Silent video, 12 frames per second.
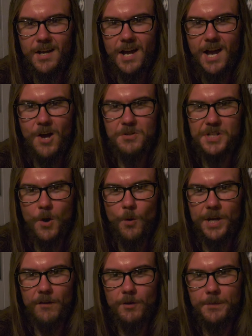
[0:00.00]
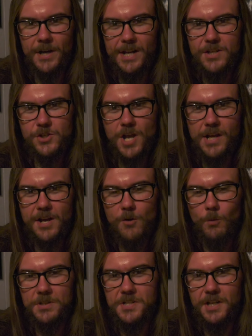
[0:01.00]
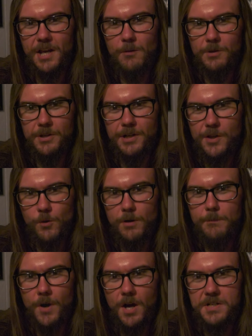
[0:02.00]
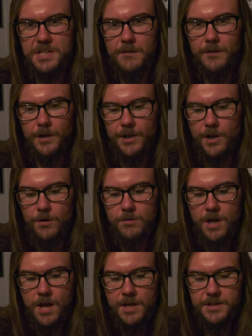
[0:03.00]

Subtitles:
How's it going, everybody? Jack here once again with another unboxing video.